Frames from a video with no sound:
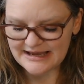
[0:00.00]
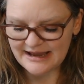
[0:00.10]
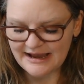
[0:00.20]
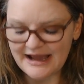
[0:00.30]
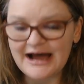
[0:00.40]

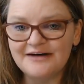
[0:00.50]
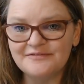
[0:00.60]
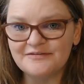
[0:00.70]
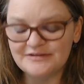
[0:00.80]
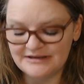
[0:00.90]
Half
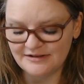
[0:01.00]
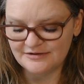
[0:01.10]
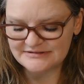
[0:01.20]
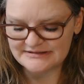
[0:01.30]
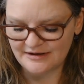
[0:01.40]
of a Yellow
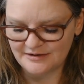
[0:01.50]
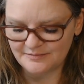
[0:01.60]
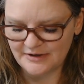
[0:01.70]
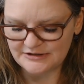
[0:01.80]
Sun by